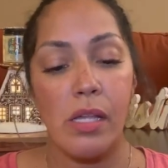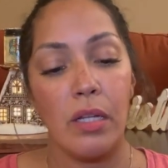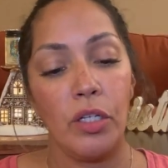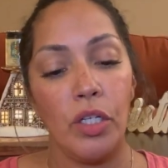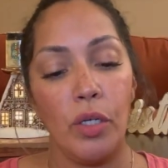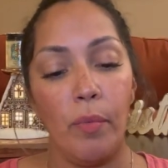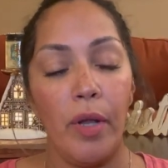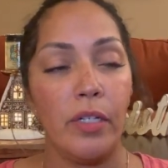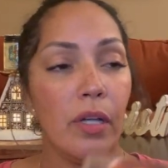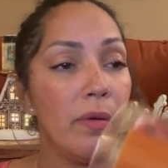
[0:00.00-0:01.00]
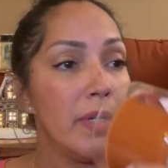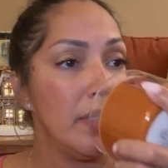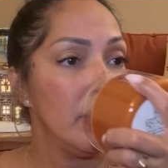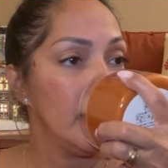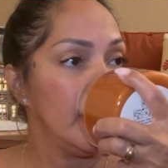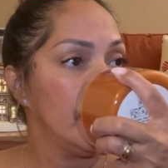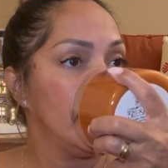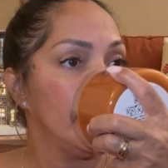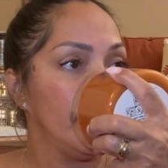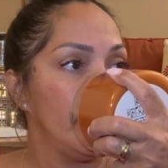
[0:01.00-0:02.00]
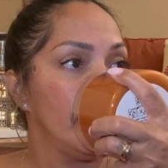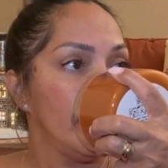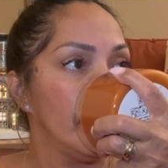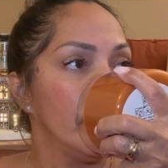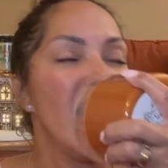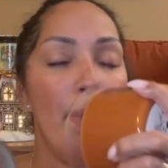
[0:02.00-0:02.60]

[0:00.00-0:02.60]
donut. Yeah,